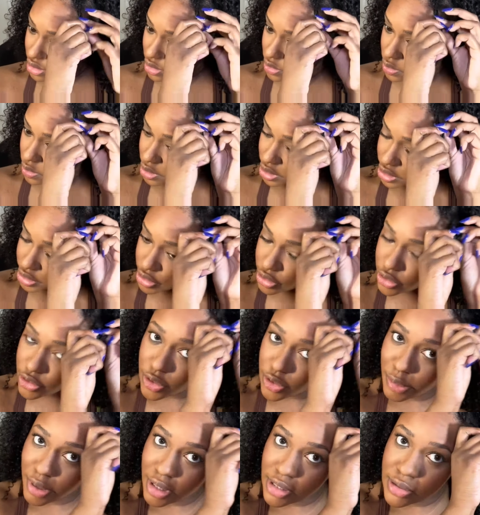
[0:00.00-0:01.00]
in order to do
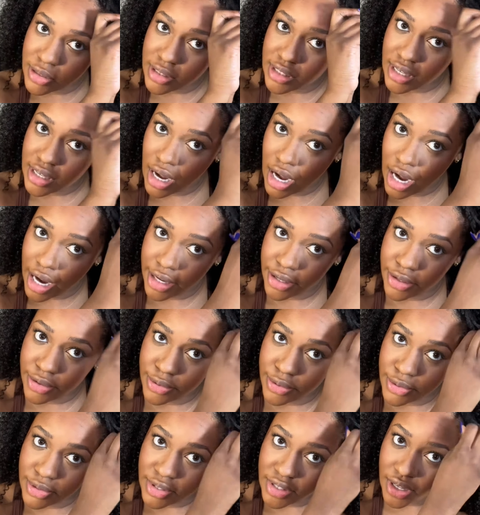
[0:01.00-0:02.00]
my twist out, I
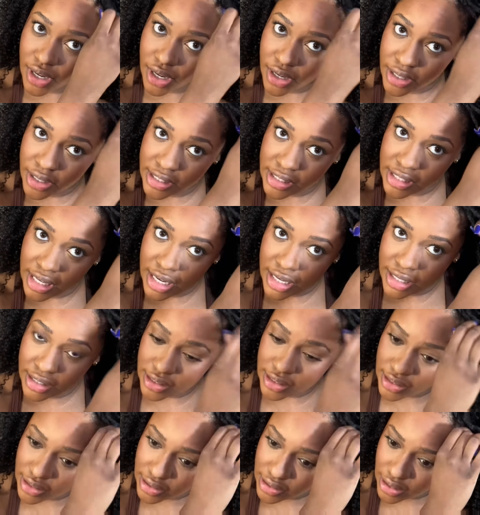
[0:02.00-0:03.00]
used Inner
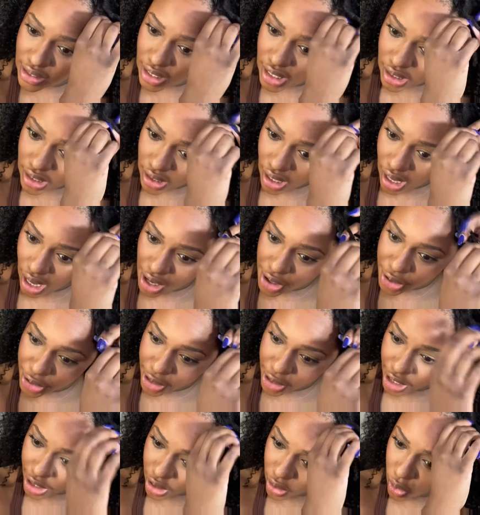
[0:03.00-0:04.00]
Sense and I
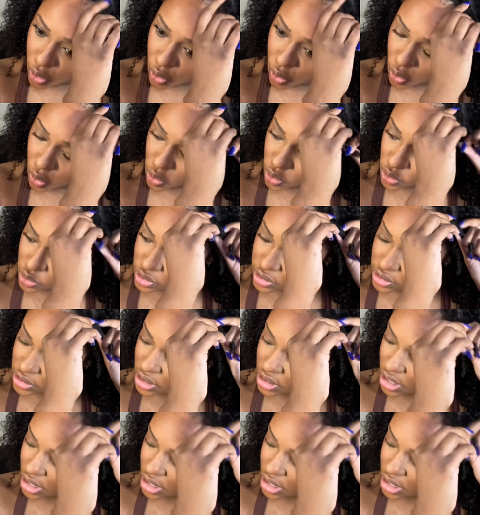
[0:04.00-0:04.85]
Create Holds,